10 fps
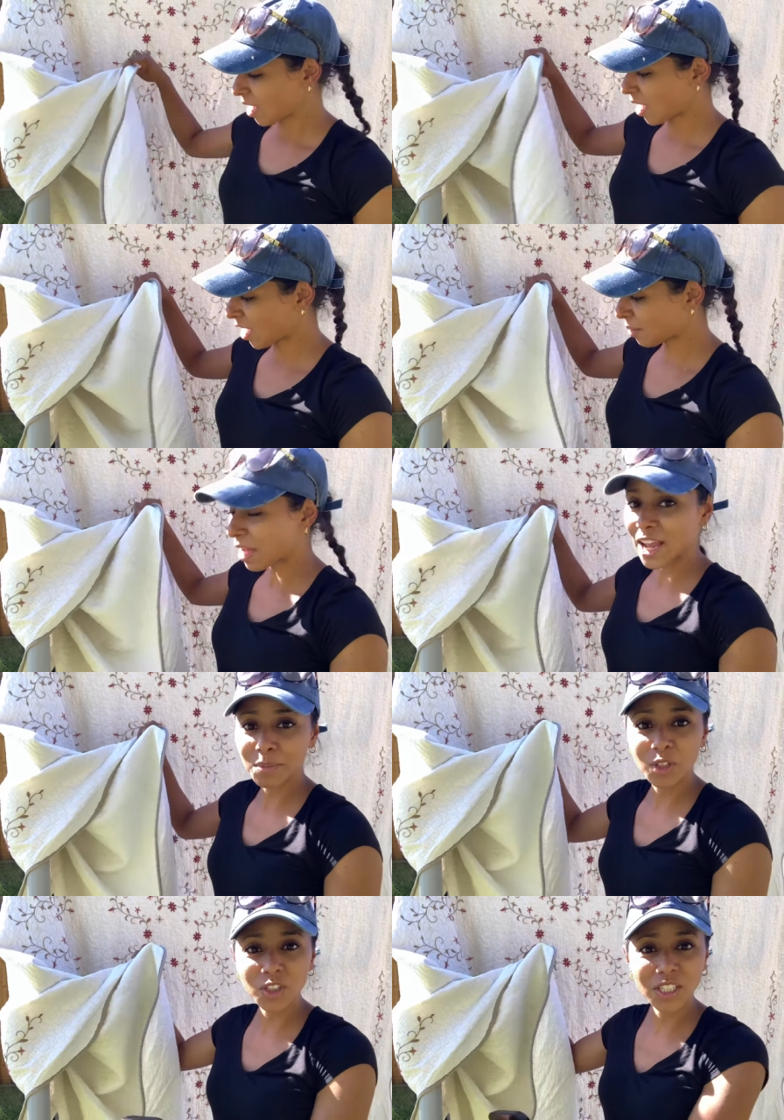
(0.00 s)
Um,
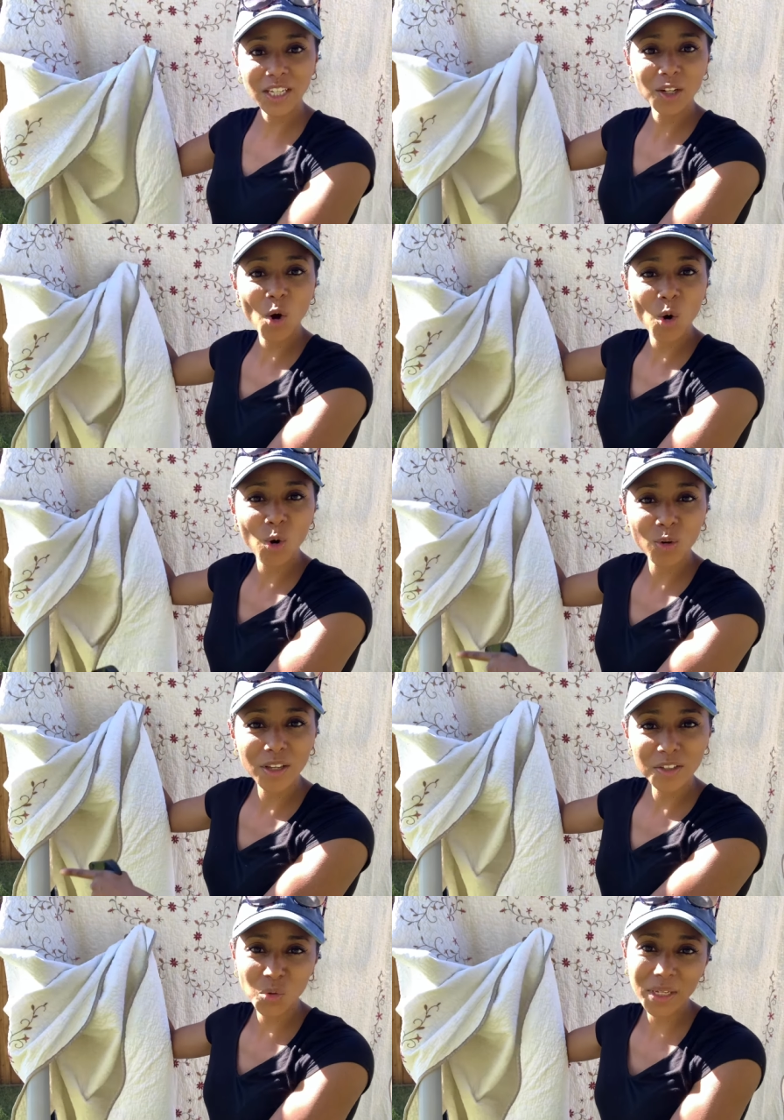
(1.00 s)
I'm using an old
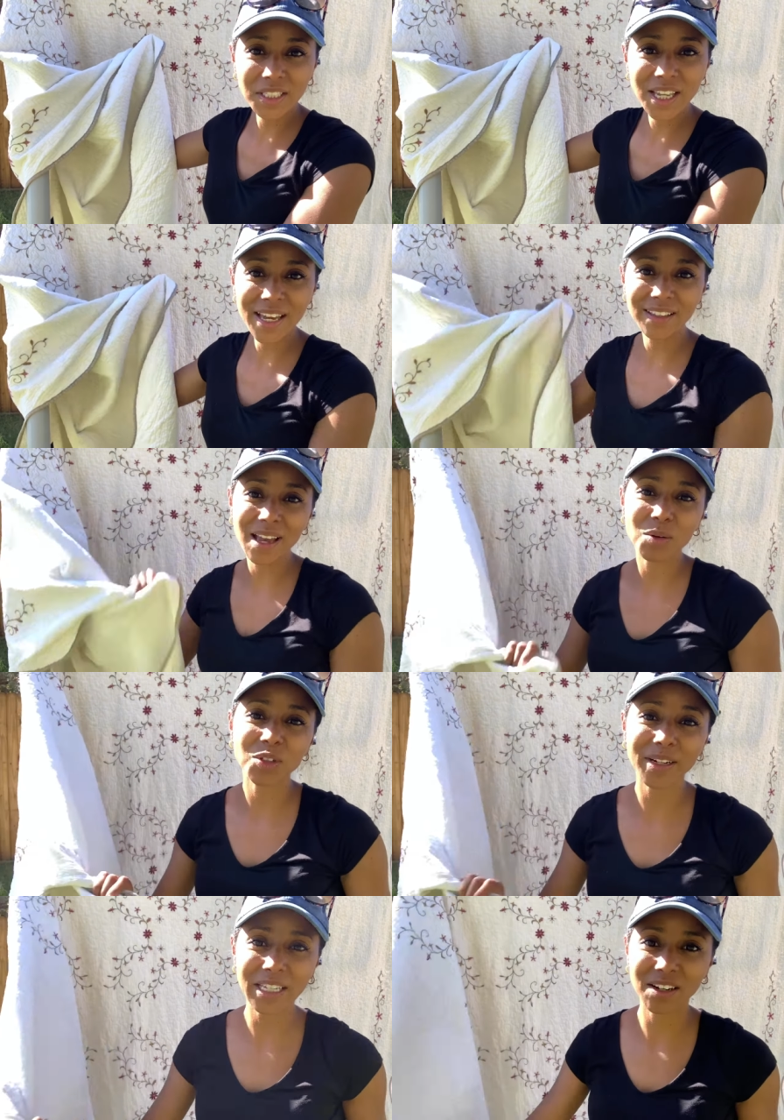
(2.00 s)
swing set that was
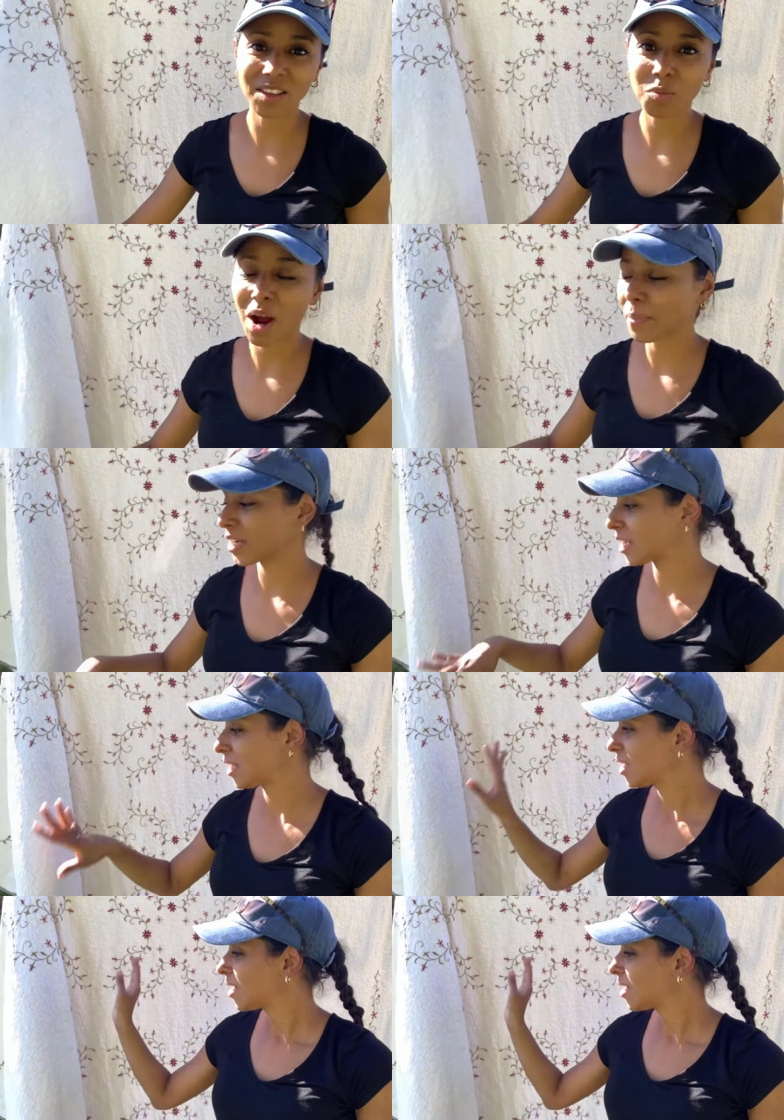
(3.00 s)
already here on the property.